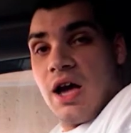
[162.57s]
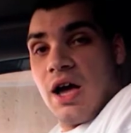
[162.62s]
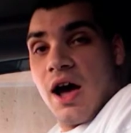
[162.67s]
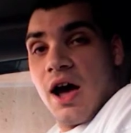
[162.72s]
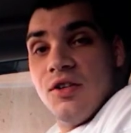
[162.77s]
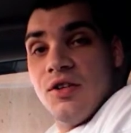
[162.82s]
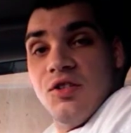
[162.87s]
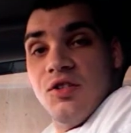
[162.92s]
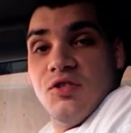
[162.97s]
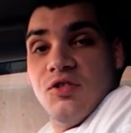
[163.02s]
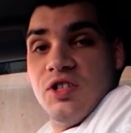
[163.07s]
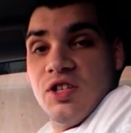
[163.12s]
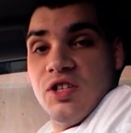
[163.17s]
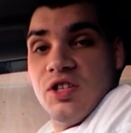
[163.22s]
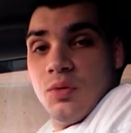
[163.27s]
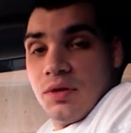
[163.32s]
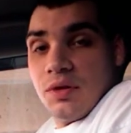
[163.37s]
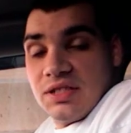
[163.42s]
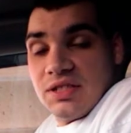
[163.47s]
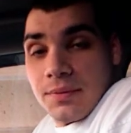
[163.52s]
how do you
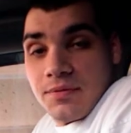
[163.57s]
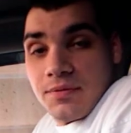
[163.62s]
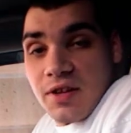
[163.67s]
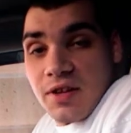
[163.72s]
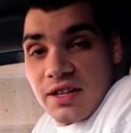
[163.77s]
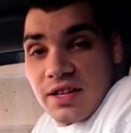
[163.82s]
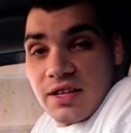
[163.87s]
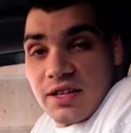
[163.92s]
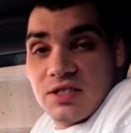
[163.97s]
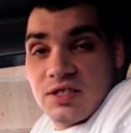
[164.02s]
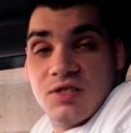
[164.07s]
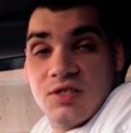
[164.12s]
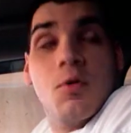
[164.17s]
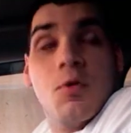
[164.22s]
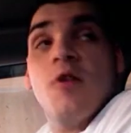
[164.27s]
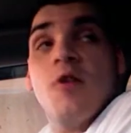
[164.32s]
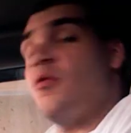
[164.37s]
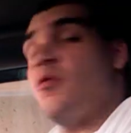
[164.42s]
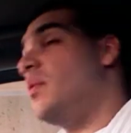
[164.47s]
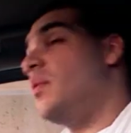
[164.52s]
deal with stuff like this?
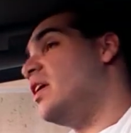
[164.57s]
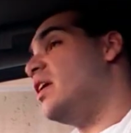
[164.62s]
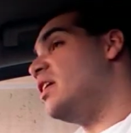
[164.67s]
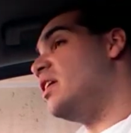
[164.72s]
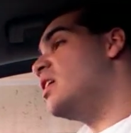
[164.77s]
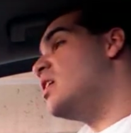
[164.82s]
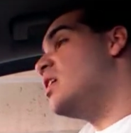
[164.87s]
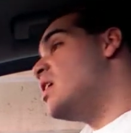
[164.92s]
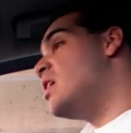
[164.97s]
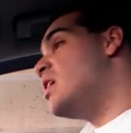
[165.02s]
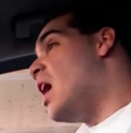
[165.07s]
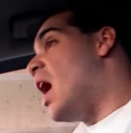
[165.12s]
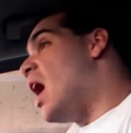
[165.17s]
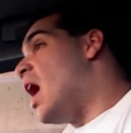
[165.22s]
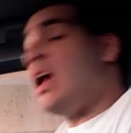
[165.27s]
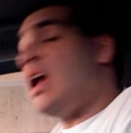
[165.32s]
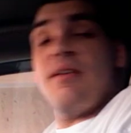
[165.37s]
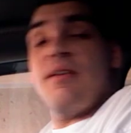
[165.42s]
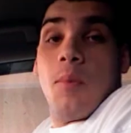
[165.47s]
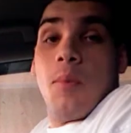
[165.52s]
Well, for me,
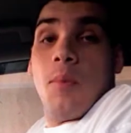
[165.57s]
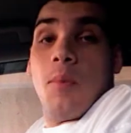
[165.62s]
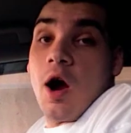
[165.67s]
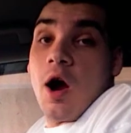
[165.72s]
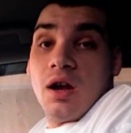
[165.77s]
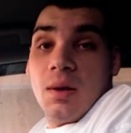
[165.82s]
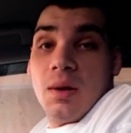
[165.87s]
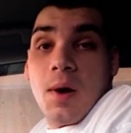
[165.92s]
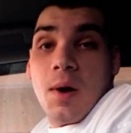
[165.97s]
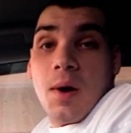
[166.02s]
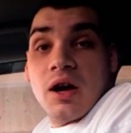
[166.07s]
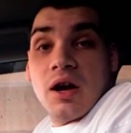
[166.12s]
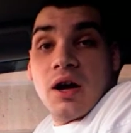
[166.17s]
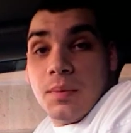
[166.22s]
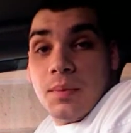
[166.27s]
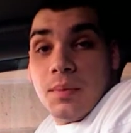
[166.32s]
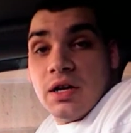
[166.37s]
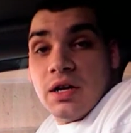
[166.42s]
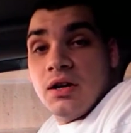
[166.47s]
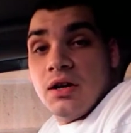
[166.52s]
I never park in a
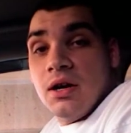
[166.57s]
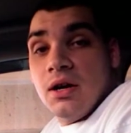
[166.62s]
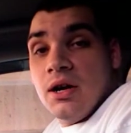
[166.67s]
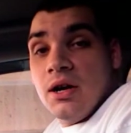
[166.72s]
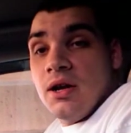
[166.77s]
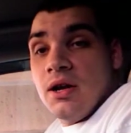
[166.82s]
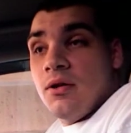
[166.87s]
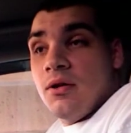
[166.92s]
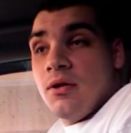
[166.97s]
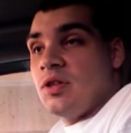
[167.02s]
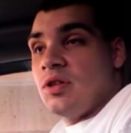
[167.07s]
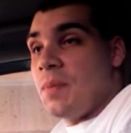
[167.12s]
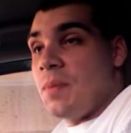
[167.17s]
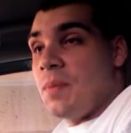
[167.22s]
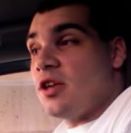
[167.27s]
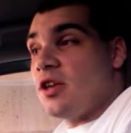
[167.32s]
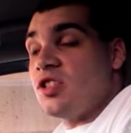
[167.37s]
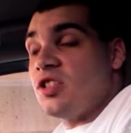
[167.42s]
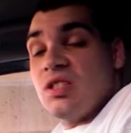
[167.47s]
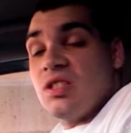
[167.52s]
parking meter.
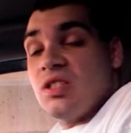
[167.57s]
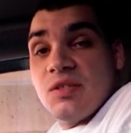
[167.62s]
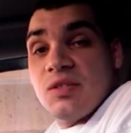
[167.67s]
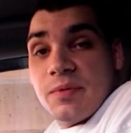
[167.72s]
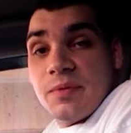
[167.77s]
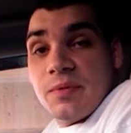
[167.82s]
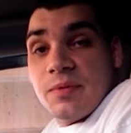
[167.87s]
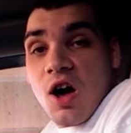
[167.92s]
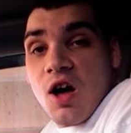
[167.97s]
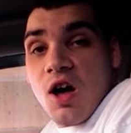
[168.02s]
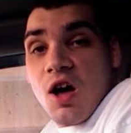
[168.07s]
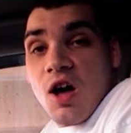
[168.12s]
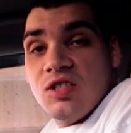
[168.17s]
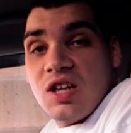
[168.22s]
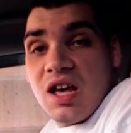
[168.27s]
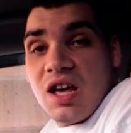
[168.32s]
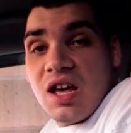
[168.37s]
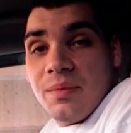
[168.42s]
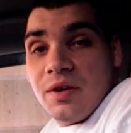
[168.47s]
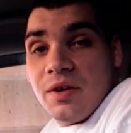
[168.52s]
Especially since I'm in college
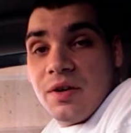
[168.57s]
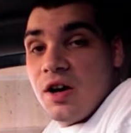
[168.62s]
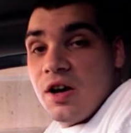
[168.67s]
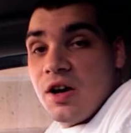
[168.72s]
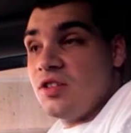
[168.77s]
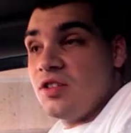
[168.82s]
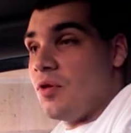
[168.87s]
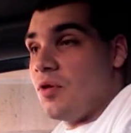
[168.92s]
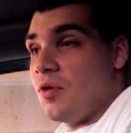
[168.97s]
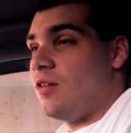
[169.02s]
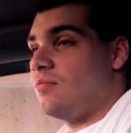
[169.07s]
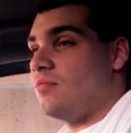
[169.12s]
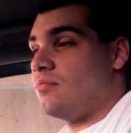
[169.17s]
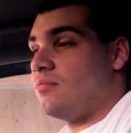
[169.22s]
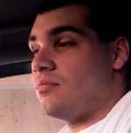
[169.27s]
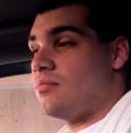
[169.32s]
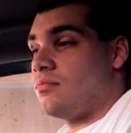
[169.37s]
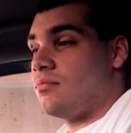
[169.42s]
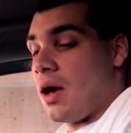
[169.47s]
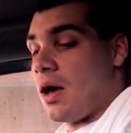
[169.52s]
now, because,
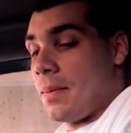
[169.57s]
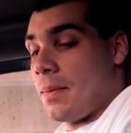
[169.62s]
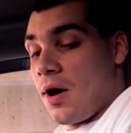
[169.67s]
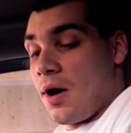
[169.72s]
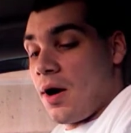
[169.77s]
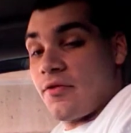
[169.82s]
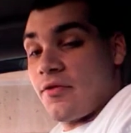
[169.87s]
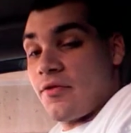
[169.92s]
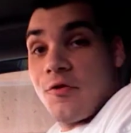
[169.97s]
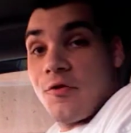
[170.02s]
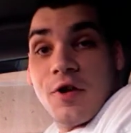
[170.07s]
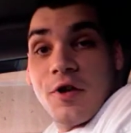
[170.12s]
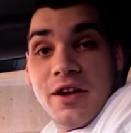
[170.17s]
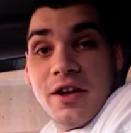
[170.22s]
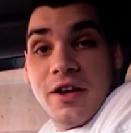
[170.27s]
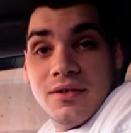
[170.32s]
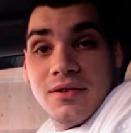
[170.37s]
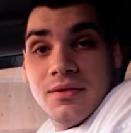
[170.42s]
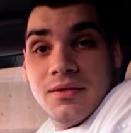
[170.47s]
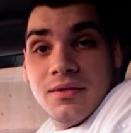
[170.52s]
I park for
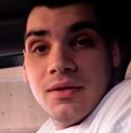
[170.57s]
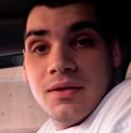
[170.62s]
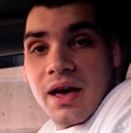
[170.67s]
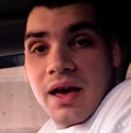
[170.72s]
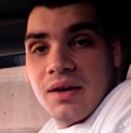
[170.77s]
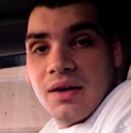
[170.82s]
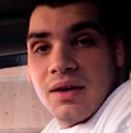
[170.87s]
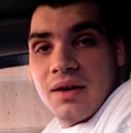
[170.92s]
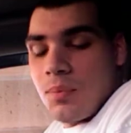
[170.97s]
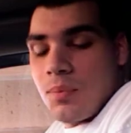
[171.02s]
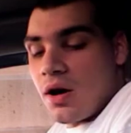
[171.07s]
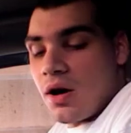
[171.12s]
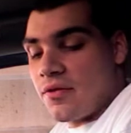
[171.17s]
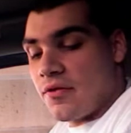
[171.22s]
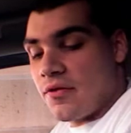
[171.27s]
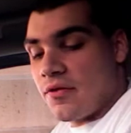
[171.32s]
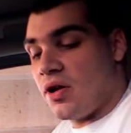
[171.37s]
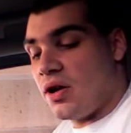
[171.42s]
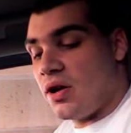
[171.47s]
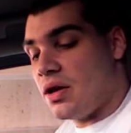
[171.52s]
free. I can park
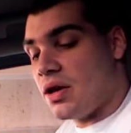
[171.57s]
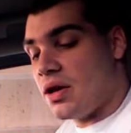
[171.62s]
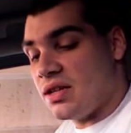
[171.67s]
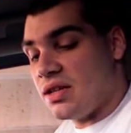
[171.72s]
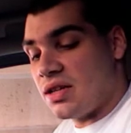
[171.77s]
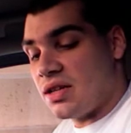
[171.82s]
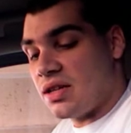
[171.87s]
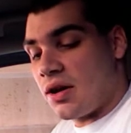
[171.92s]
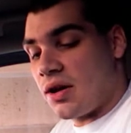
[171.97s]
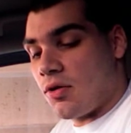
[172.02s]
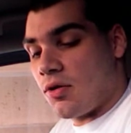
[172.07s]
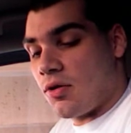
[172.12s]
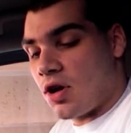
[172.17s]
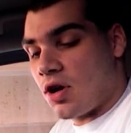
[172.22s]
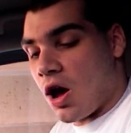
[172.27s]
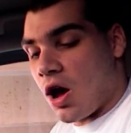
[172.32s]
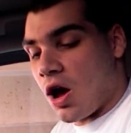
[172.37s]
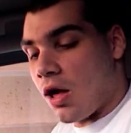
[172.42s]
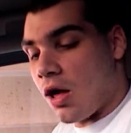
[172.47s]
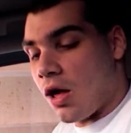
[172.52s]
for free because I go to
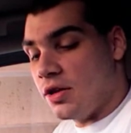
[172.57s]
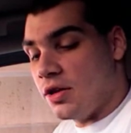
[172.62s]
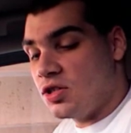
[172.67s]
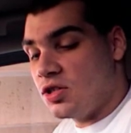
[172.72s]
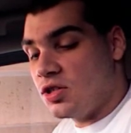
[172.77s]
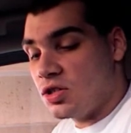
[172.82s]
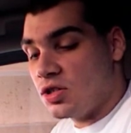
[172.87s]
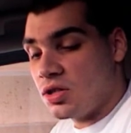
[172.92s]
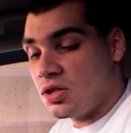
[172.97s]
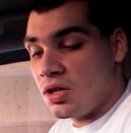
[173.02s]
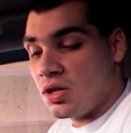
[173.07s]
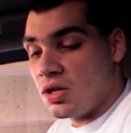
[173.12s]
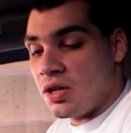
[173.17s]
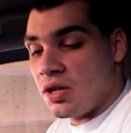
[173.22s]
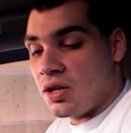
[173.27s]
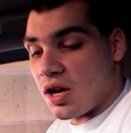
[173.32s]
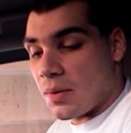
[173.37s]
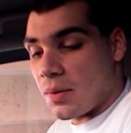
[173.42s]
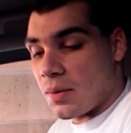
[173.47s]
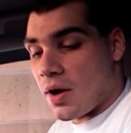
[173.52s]
college
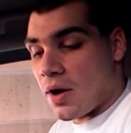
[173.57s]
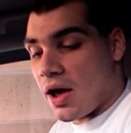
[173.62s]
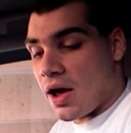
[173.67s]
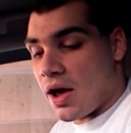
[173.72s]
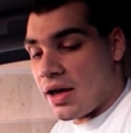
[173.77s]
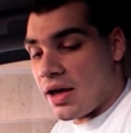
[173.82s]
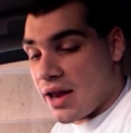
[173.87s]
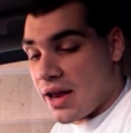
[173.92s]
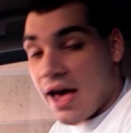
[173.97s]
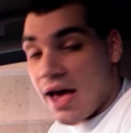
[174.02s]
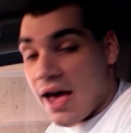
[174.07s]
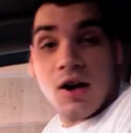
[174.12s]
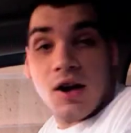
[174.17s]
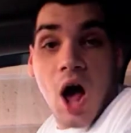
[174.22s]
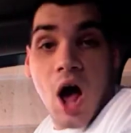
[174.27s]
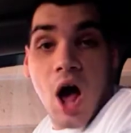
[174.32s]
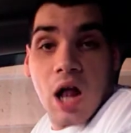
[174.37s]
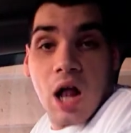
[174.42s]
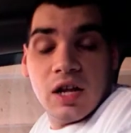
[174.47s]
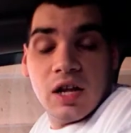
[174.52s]
nearby, and that
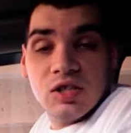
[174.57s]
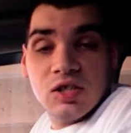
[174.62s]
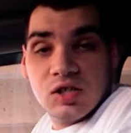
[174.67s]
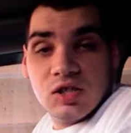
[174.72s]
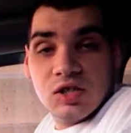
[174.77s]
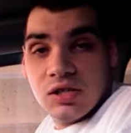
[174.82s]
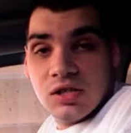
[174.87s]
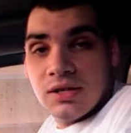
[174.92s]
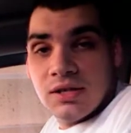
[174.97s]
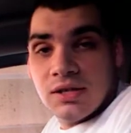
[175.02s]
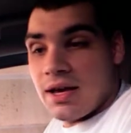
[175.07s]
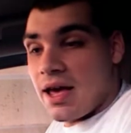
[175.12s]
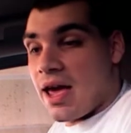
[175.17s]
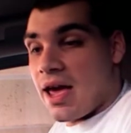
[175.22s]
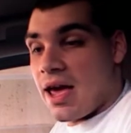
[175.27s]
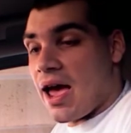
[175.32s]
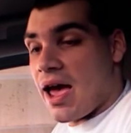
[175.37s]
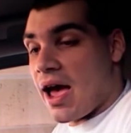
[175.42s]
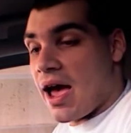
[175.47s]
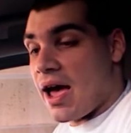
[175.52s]
college
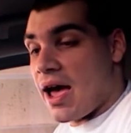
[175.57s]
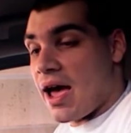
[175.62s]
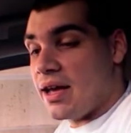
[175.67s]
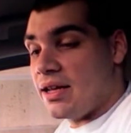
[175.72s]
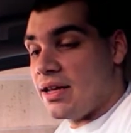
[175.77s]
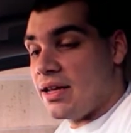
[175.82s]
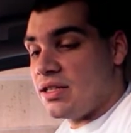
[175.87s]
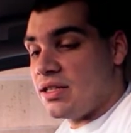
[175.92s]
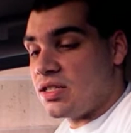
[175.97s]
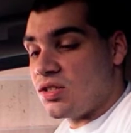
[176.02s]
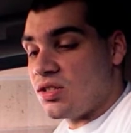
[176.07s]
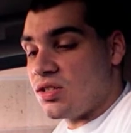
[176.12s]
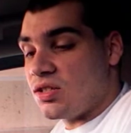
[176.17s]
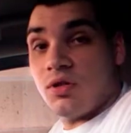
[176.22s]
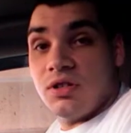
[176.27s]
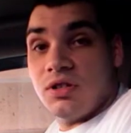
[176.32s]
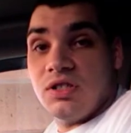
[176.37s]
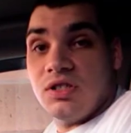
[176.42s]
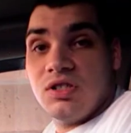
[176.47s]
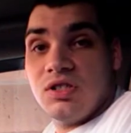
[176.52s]
has an
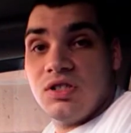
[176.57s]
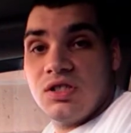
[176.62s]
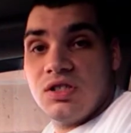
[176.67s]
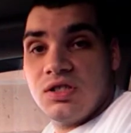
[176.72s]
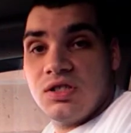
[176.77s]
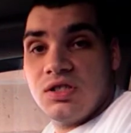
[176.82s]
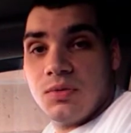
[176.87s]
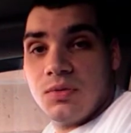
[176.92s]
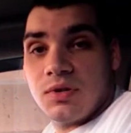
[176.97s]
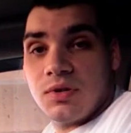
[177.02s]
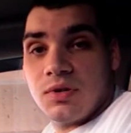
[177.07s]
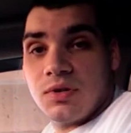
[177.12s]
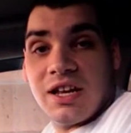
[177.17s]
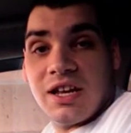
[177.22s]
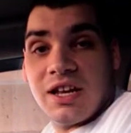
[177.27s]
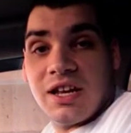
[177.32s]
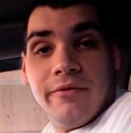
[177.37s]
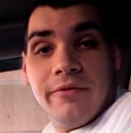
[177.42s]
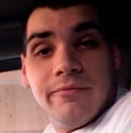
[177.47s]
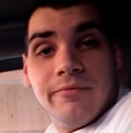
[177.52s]
ordinance with the
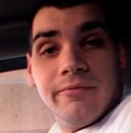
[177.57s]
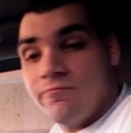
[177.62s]
city